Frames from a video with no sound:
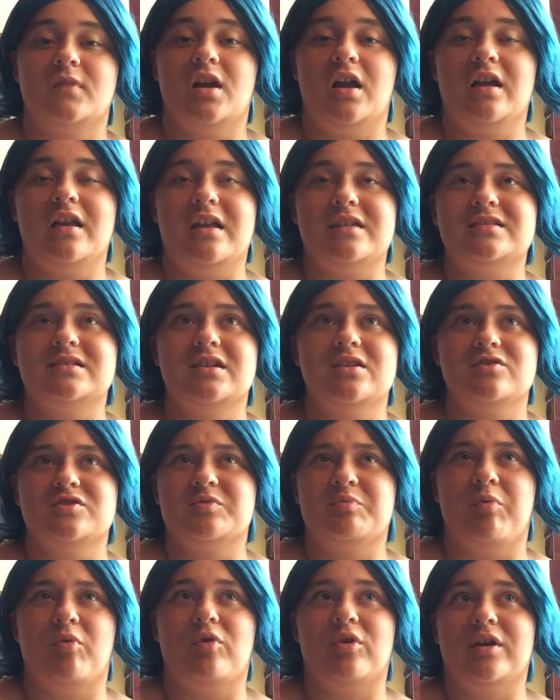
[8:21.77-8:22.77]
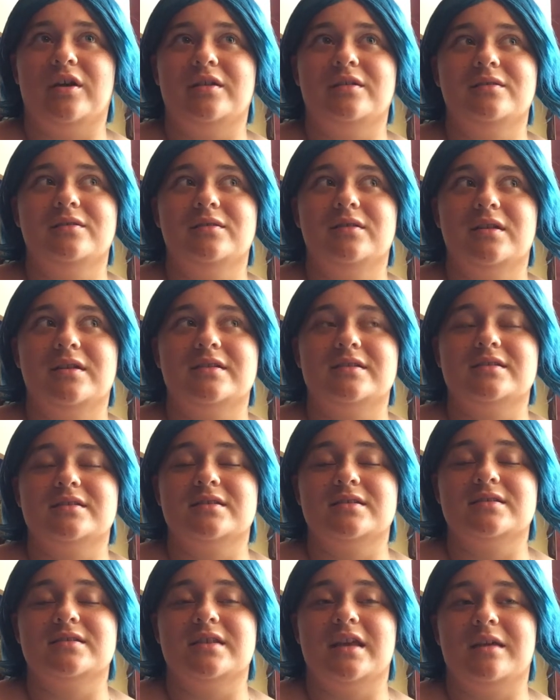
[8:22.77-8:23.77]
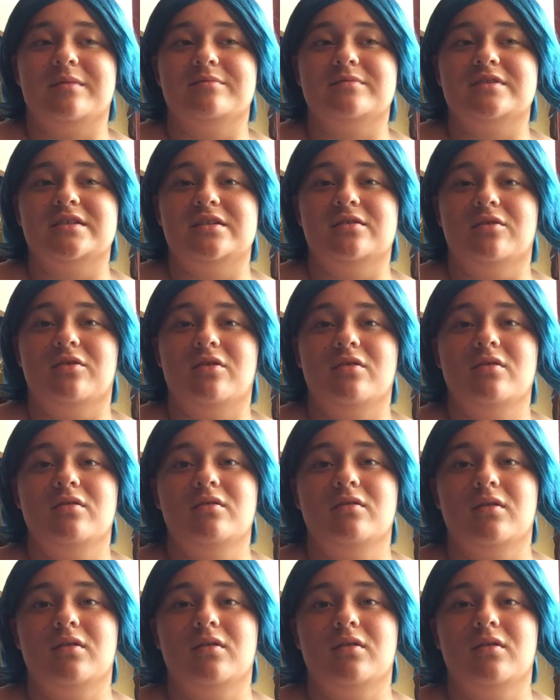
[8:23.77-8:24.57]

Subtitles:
I guess Neosporin is the same deal.